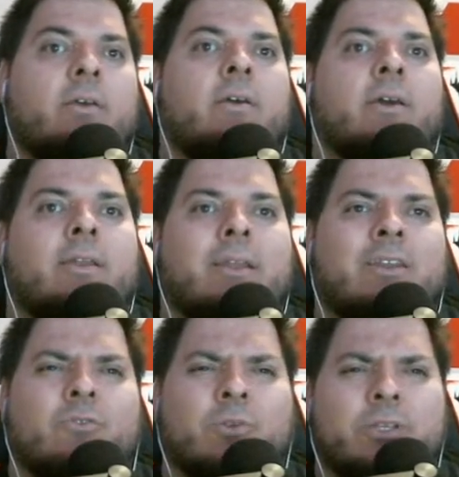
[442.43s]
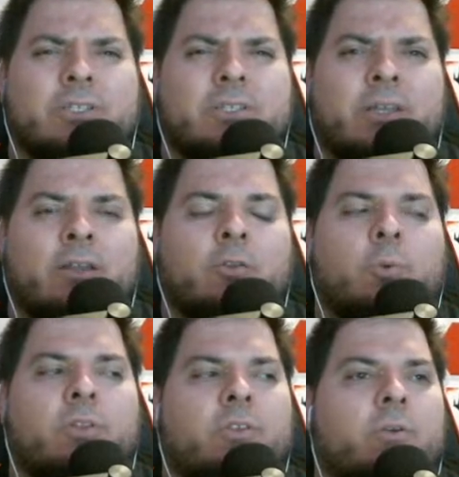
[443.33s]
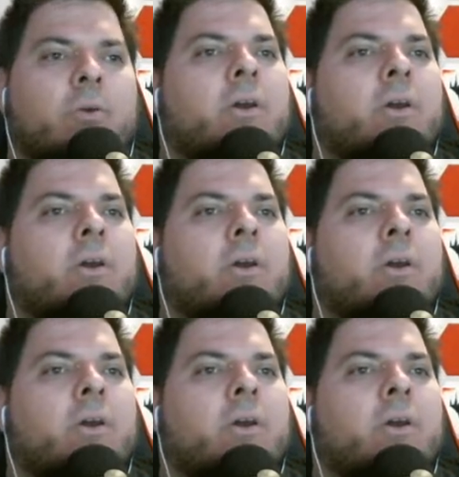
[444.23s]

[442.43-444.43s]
and they didn't really scale with you.